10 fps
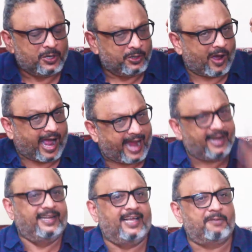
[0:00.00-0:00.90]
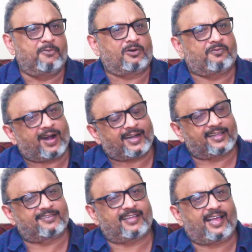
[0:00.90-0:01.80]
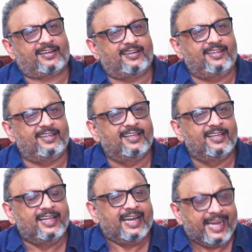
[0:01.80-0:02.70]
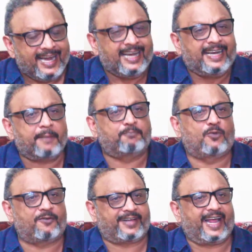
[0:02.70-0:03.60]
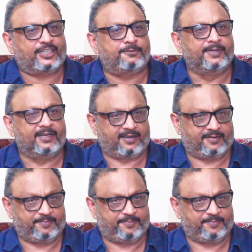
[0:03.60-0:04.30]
no idea about what exactly in depth of Kashmir.